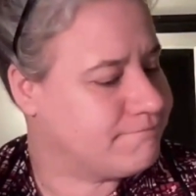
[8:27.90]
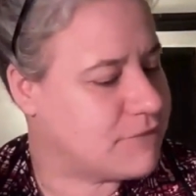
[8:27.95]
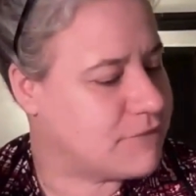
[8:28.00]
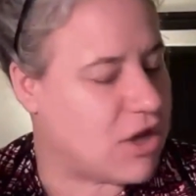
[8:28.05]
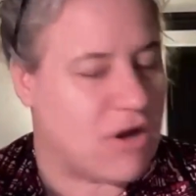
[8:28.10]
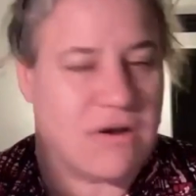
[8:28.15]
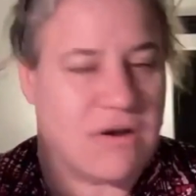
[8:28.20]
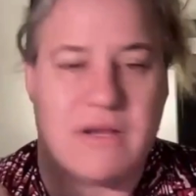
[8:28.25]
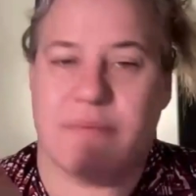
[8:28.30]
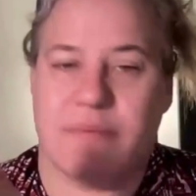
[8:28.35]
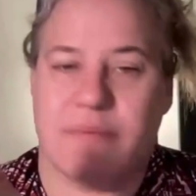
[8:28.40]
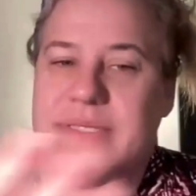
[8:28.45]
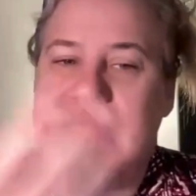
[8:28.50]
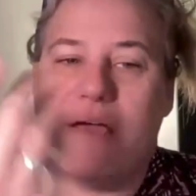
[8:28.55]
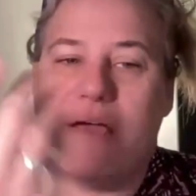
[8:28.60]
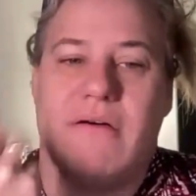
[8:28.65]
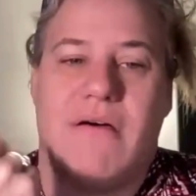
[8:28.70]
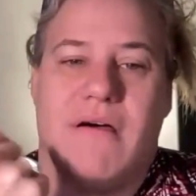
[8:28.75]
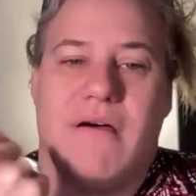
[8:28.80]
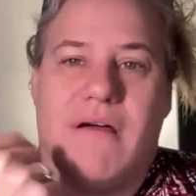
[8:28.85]
all comes
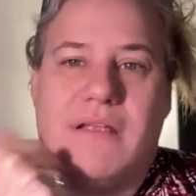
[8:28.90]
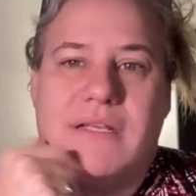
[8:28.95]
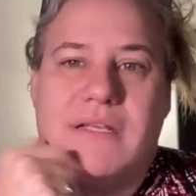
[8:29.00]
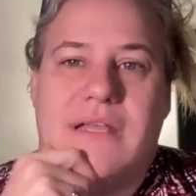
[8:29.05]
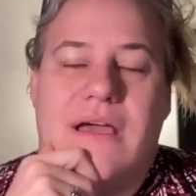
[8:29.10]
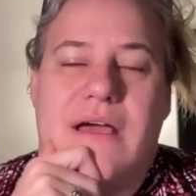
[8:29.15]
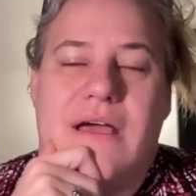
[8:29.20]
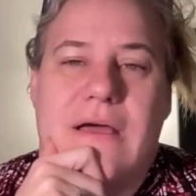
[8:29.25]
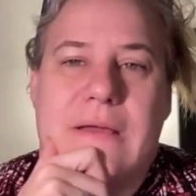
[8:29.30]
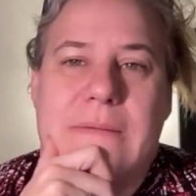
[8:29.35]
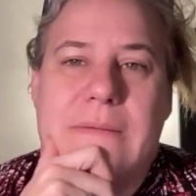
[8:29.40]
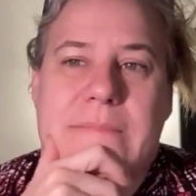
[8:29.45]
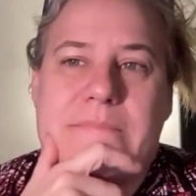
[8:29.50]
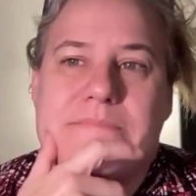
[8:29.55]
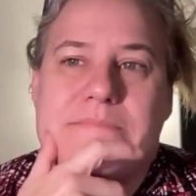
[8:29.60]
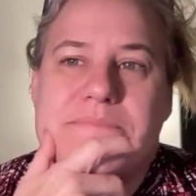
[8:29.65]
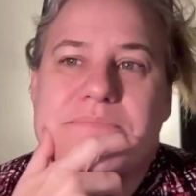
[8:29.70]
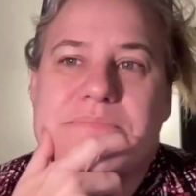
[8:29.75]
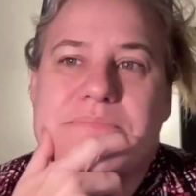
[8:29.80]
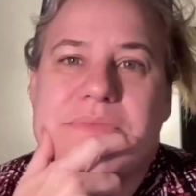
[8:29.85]
out
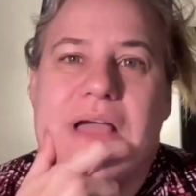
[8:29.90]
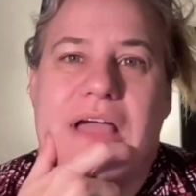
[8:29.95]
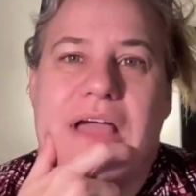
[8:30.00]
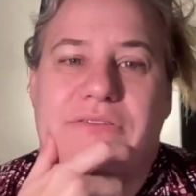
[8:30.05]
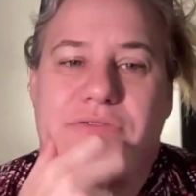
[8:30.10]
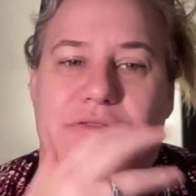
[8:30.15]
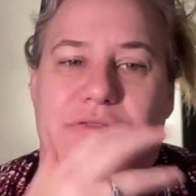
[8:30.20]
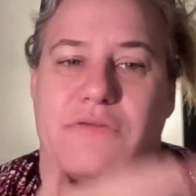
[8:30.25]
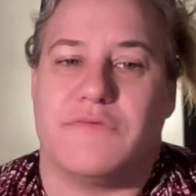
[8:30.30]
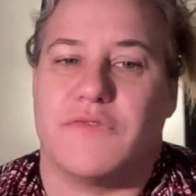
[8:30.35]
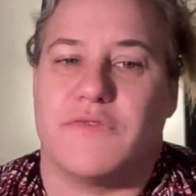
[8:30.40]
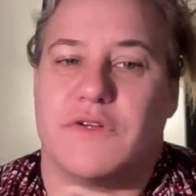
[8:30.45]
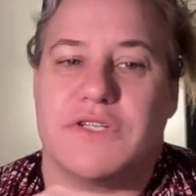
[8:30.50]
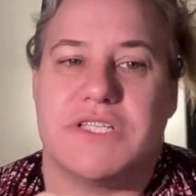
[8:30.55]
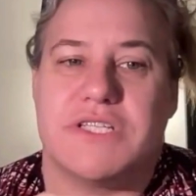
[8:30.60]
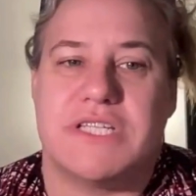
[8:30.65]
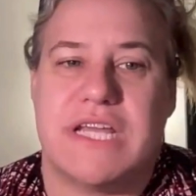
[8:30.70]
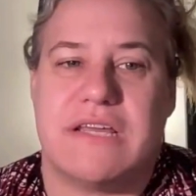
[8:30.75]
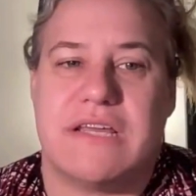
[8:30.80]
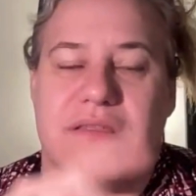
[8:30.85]
on either the
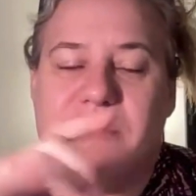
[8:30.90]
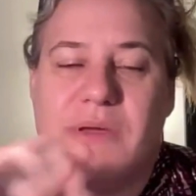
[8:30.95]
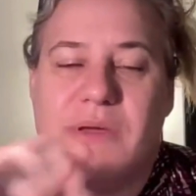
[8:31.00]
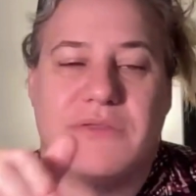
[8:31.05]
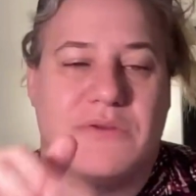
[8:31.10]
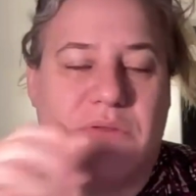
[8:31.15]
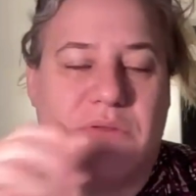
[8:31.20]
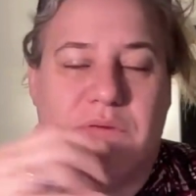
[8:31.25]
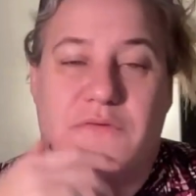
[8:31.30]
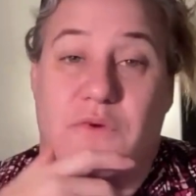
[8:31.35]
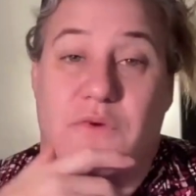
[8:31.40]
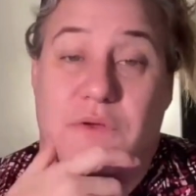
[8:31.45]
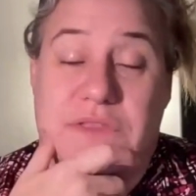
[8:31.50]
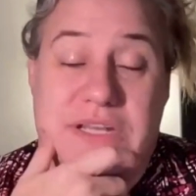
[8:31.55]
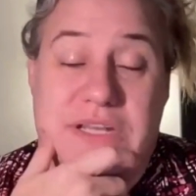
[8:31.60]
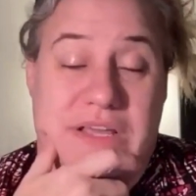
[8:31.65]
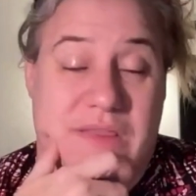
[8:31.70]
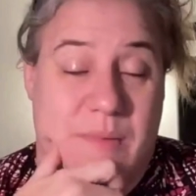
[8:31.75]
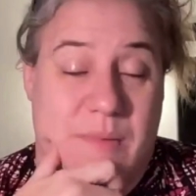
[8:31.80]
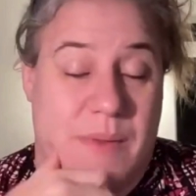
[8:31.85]
first day of the month or the fourth
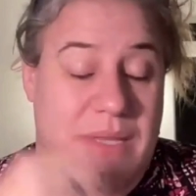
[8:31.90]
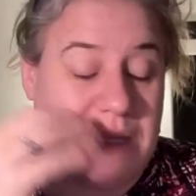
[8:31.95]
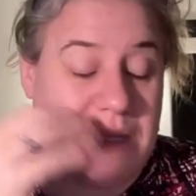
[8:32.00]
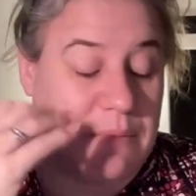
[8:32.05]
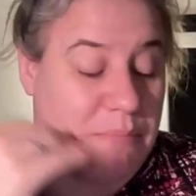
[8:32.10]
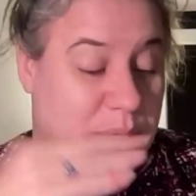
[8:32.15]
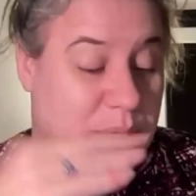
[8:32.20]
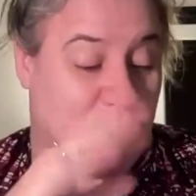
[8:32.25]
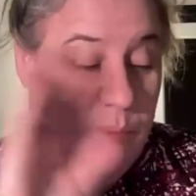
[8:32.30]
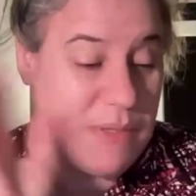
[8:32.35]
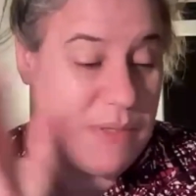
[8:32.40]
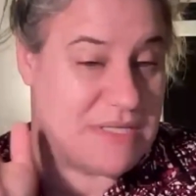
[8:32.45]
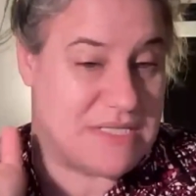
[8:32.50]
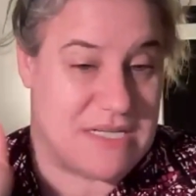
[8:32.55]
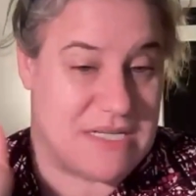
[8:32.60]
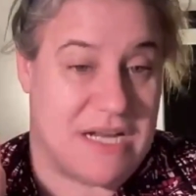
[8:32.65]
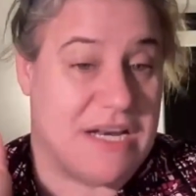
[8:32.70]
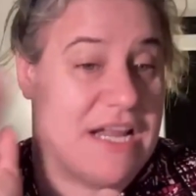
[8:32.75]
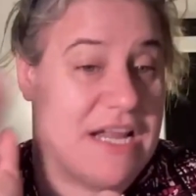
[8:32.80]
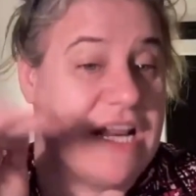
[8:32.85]
day of the month, and boom, it's
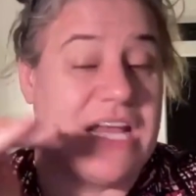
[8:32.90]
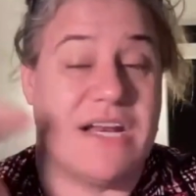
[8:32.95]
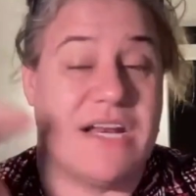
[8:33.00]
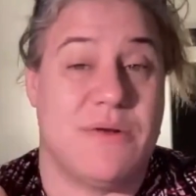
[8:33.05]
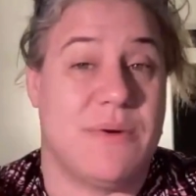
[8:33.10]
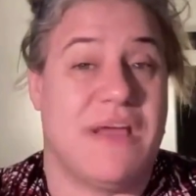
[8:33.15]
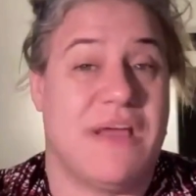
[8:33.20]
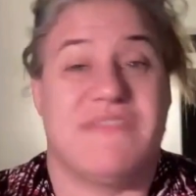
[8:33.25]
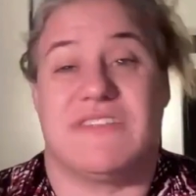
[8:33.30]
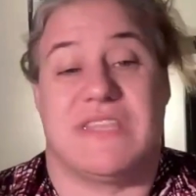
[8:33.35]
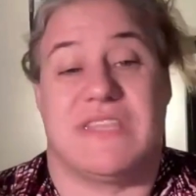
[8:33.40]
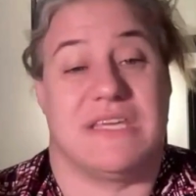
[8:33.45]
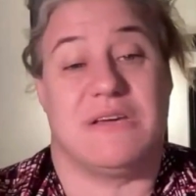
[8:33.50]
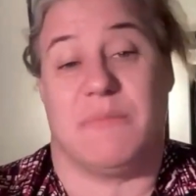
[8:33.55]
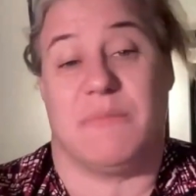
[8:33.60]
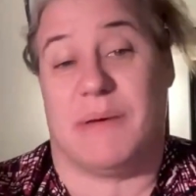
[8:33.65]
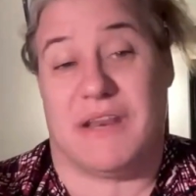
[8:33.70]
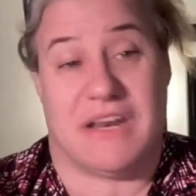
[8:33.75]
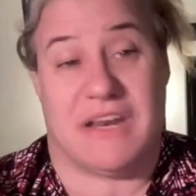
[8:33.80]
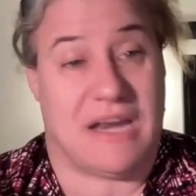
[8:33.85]
done. And I don't have to think
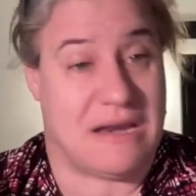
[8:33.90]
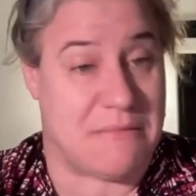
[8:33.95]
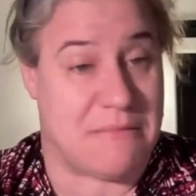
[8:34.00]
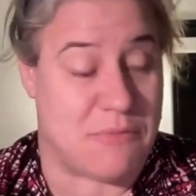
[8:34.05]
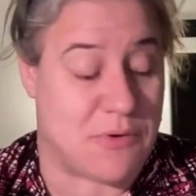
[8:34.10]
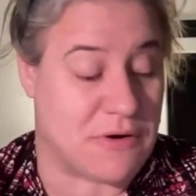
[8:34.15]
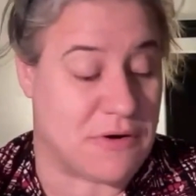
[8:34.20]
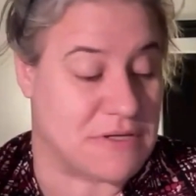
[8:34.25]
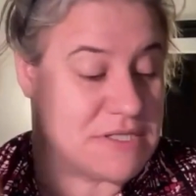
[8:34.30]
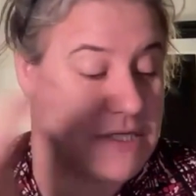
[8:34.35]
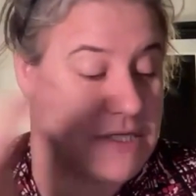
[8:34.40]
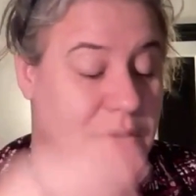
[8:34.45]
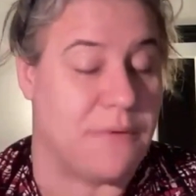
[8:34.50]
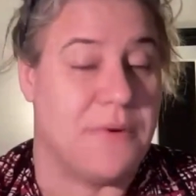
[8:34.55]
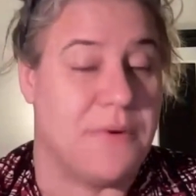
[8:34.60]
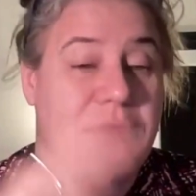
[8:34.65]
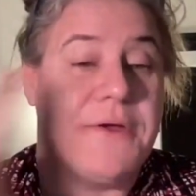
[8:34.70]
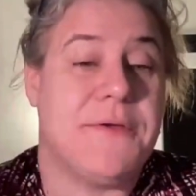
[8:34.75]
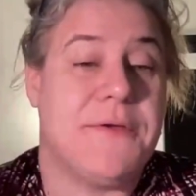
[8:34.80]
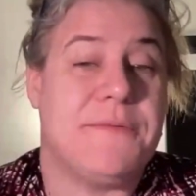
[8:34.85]
about it anymore. So
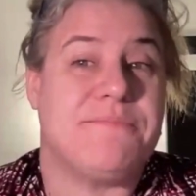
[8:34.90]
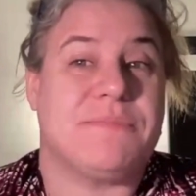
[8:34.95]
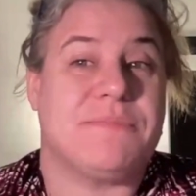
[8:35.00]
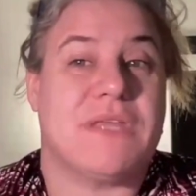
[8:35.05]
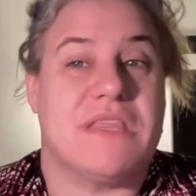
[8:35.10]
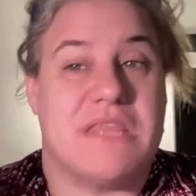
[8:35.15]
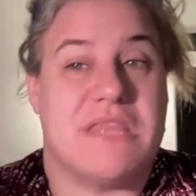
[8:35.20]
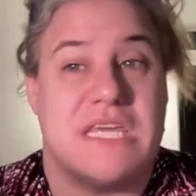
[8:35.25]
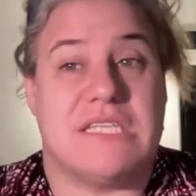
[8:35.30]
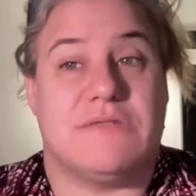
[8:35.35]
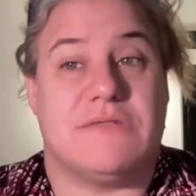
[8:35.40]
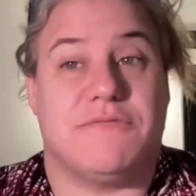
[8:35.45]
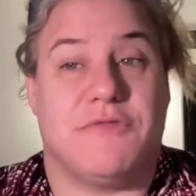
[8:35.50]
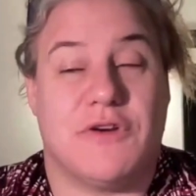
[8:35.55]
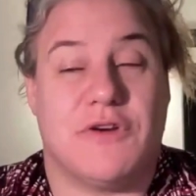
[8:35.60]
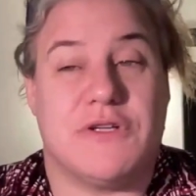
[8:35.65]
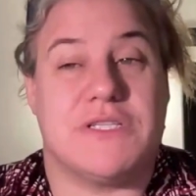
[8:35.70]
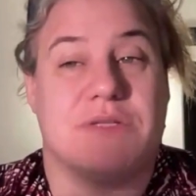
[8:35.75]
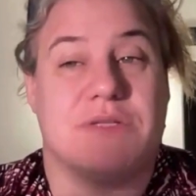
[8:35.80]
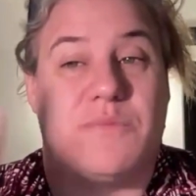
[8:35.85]
this
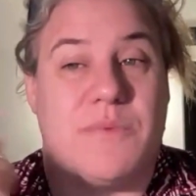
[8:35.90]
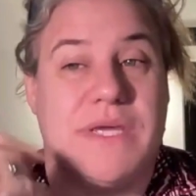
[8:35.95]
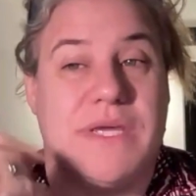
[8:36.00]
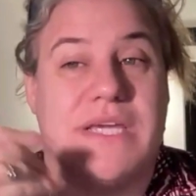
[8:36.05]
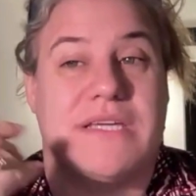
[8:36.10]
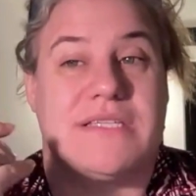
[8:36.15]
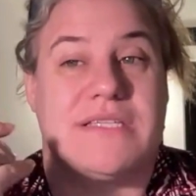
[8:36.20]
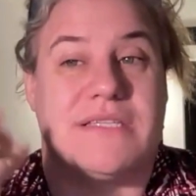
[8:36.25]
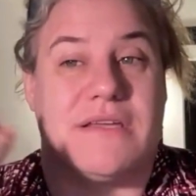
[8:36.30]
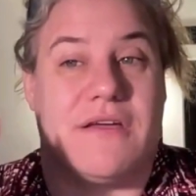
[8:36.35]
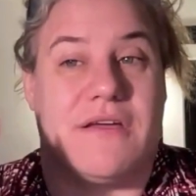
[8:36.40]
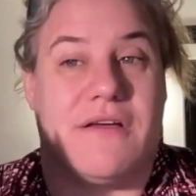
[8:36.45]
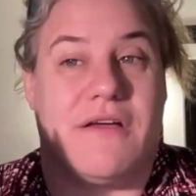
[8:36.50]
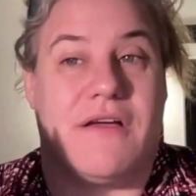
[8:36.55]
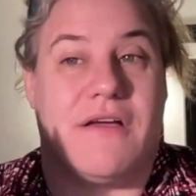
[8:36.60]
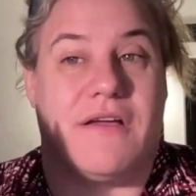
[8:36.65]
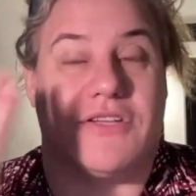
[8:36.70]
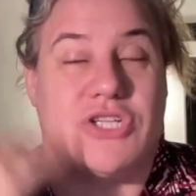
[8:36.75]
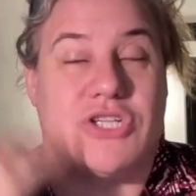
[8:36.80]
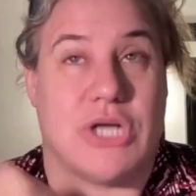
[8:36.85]
first week's
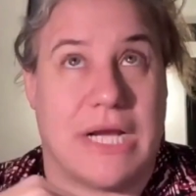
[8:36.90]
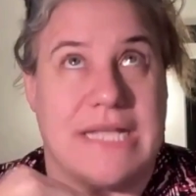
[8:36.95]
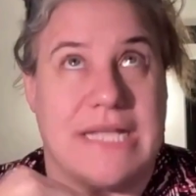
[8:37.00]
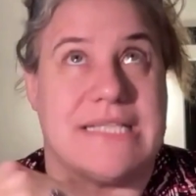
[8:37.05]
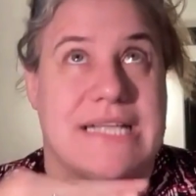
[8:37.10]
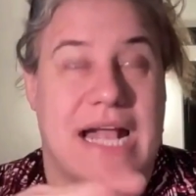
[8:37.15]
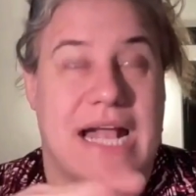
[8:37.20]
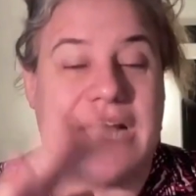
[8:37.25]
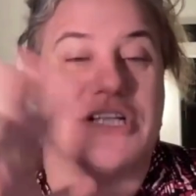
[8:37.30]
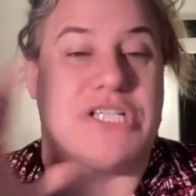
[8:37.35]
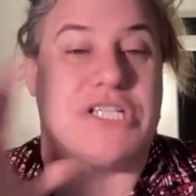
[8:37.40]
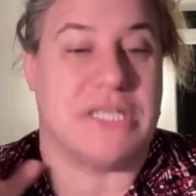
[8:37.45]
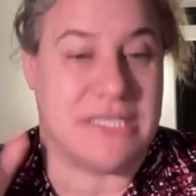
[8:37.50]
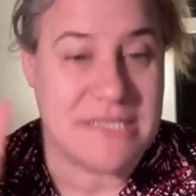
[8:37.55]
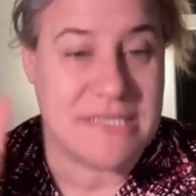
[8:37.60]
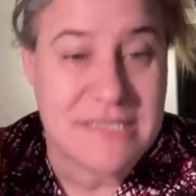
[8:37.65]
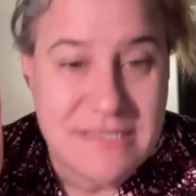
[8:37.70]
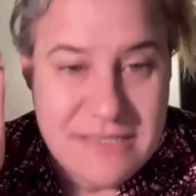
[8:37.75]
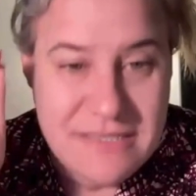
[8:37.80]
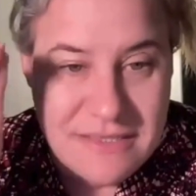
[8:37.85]

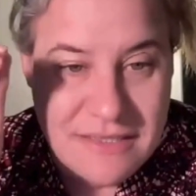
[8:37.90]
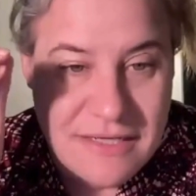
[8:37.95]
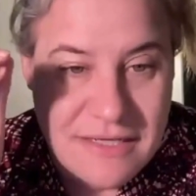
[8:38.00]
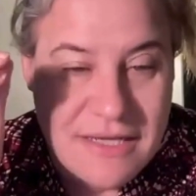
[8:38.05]
transactions